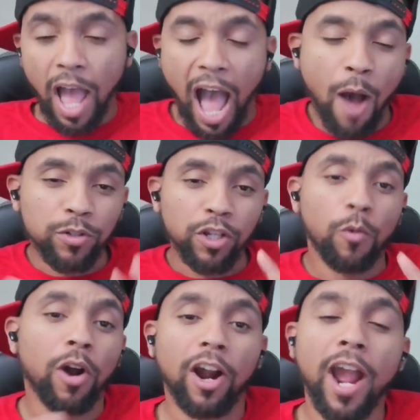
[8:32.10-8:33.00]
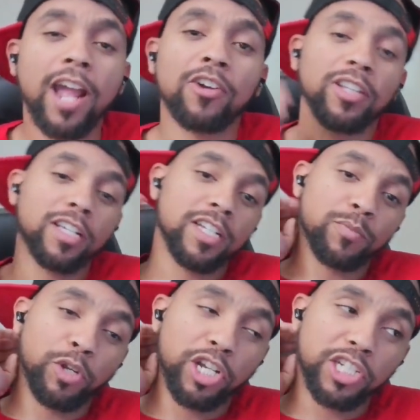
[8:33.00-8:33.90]
I want to know what her angle
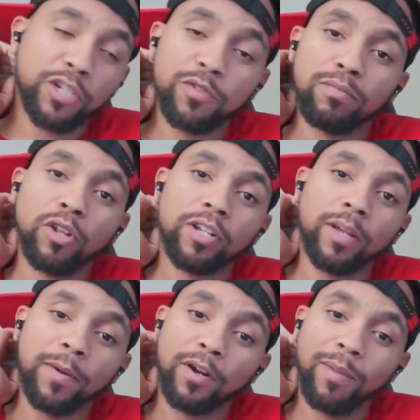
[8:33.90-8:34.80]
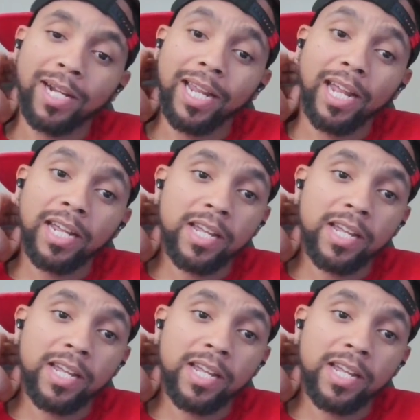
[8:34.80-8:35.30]
is, because she was blowing up everybody's heads.